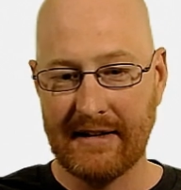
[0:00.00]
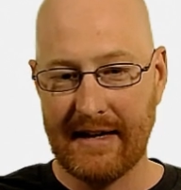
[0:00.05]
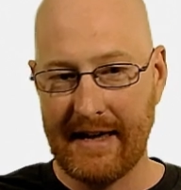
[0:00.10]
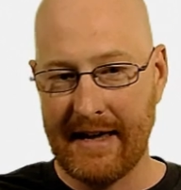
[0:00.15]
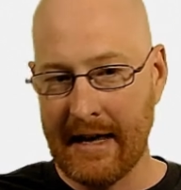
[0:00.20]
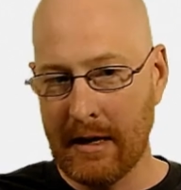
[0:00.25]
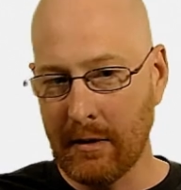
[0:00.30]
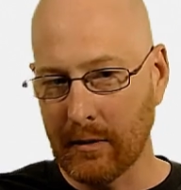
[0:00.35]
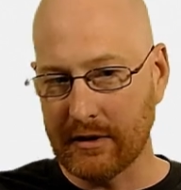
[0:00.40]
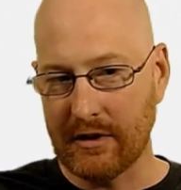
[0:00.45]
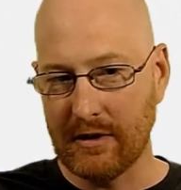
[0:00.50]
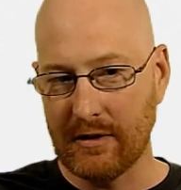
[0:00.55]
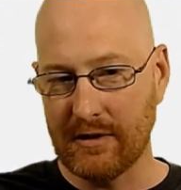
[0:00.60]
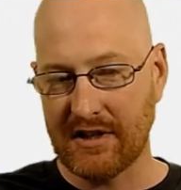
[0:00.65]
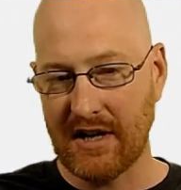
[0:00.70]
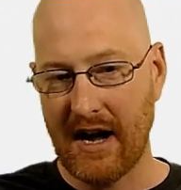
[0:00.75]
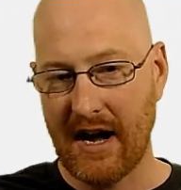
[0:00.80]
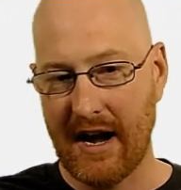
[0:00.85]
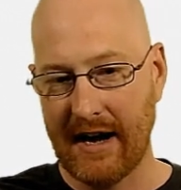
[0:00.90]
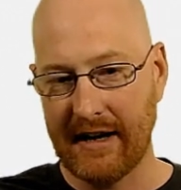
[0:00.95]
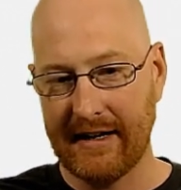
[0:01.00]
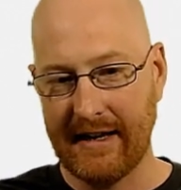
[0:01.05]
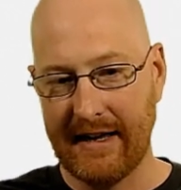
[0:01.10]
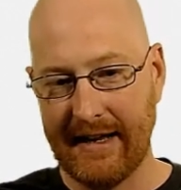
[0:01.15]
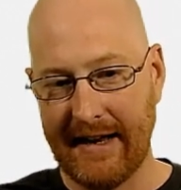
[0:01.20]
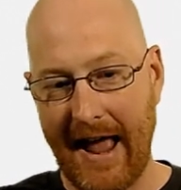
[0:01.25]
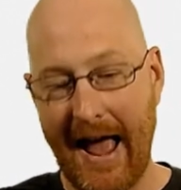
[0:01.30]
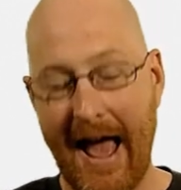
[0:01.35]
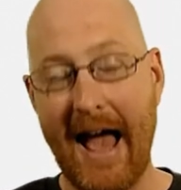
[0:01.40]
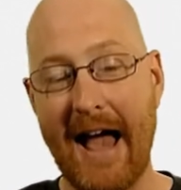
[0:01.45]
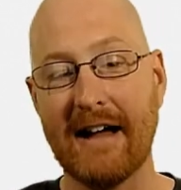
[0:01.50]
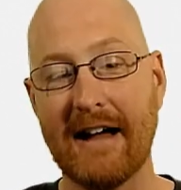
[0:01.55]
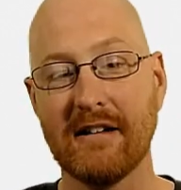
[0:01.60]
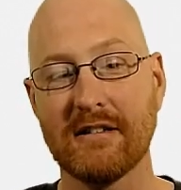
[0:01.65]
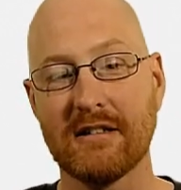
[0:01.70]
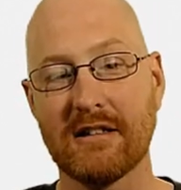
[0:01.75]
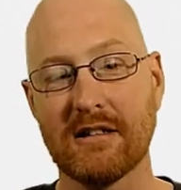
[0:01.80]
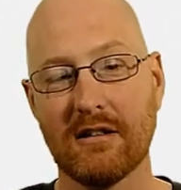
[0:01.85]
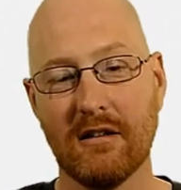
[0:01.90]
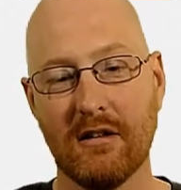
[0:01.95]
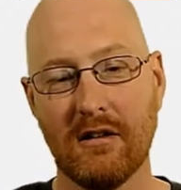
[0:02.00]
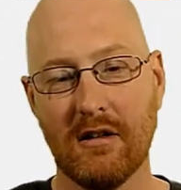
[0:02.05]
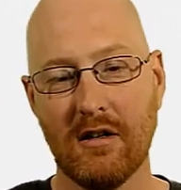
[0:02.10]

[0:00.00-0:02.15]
the equal to sign, it adds.